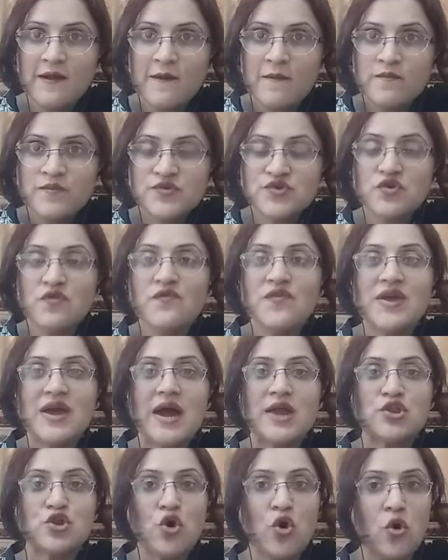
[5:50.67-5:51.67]
So we
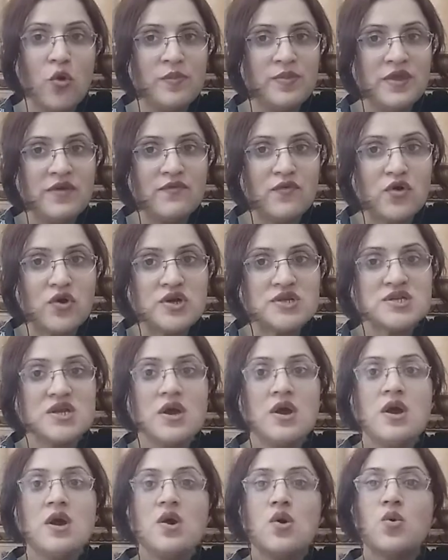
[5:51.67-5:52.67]
are the omnivores
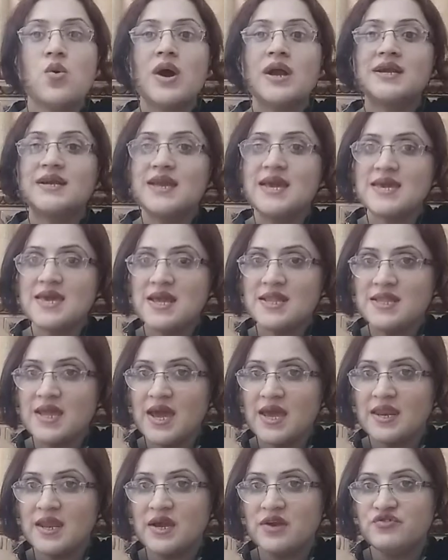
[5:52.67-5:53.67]
who are taking the
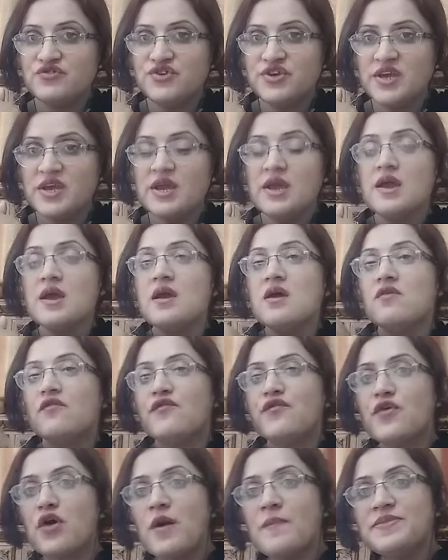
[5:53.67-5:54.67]
energy
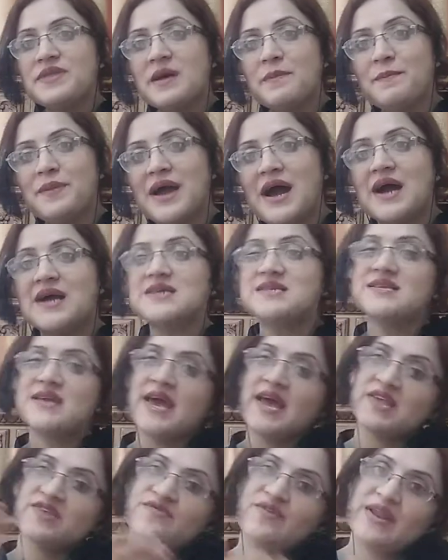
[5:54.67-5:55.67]
from the plants
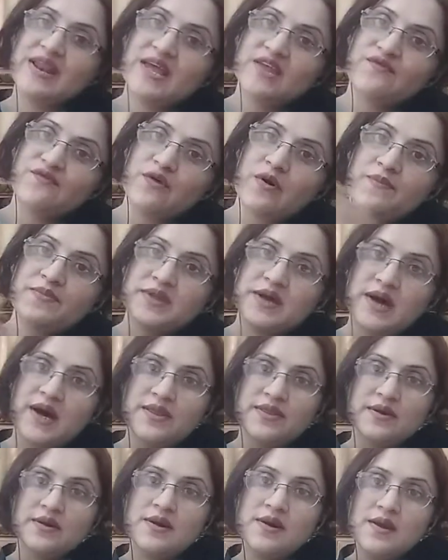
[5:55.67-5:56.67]
as well as from the
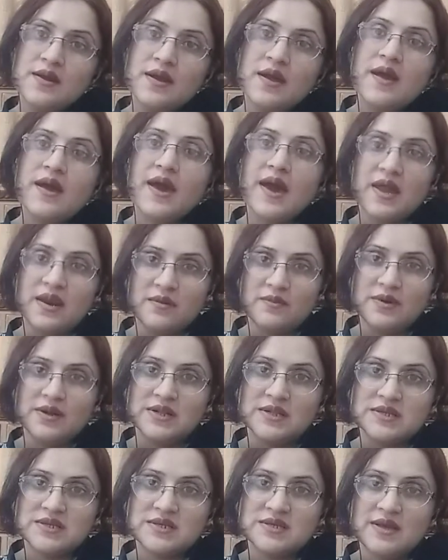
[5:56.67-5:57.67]
other
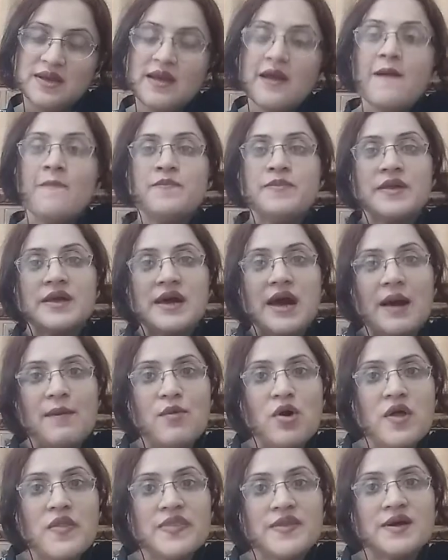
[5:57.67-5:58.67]
animals. Come
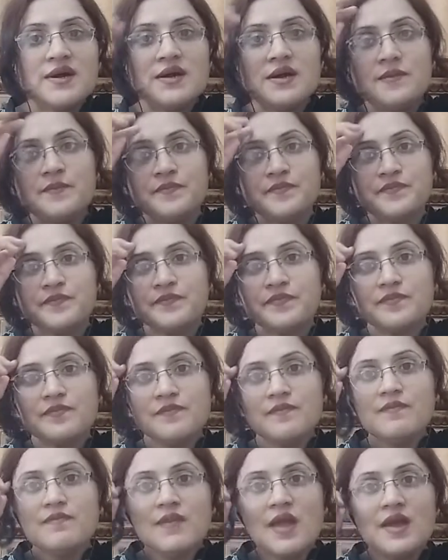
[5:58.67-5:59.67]
on the
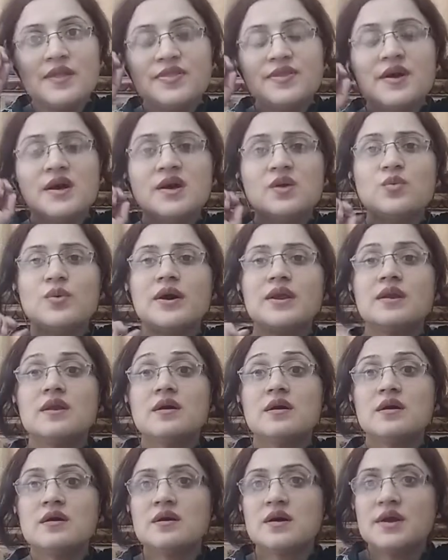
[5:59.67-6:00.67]
third one,
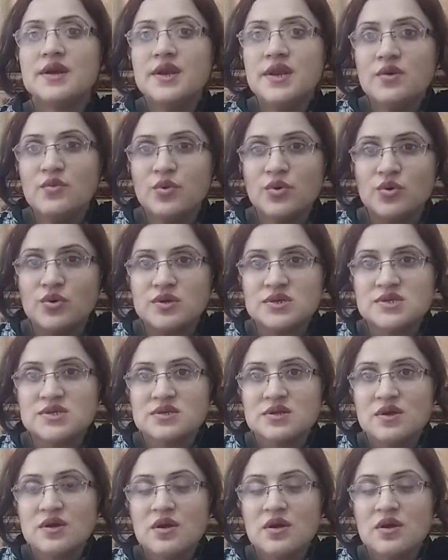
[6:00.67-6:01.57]
carnivores.